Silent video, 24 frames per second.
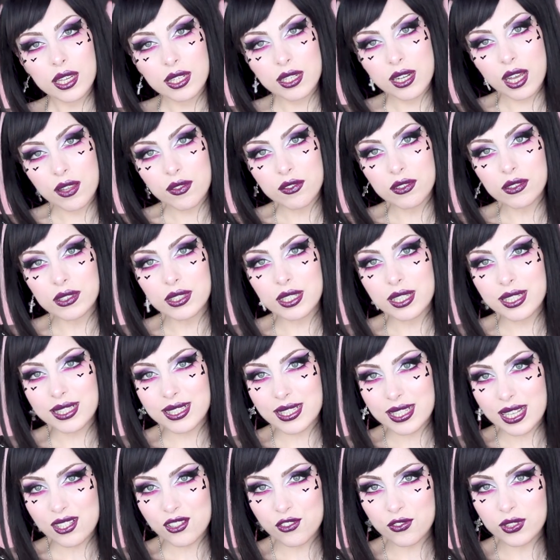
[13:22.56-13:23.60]
Another
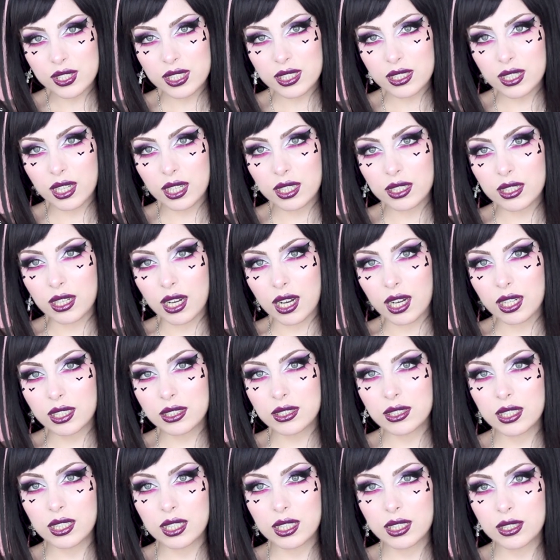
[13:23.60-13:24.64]
accessory I
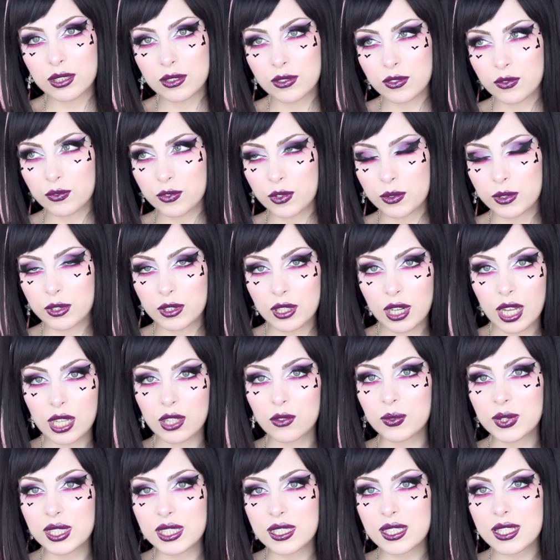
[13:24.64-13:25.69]
got from their
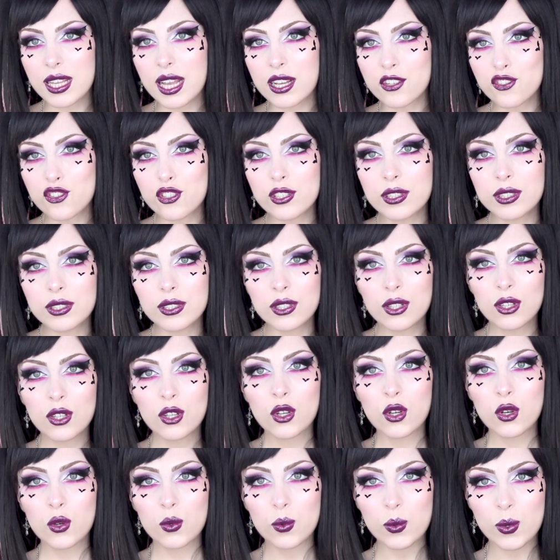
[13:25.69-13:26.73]
Halloween section
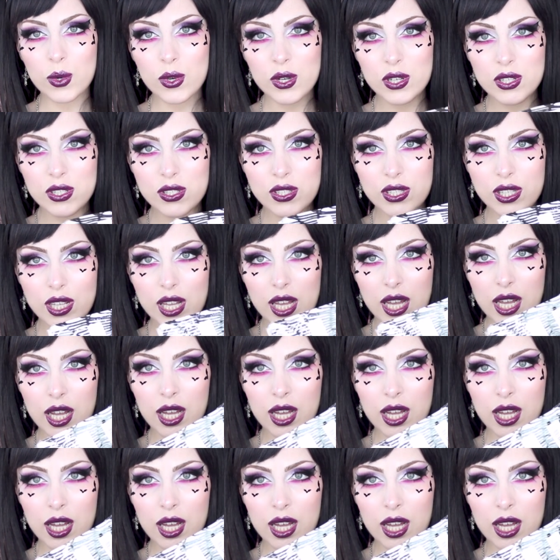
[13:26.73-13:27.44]
was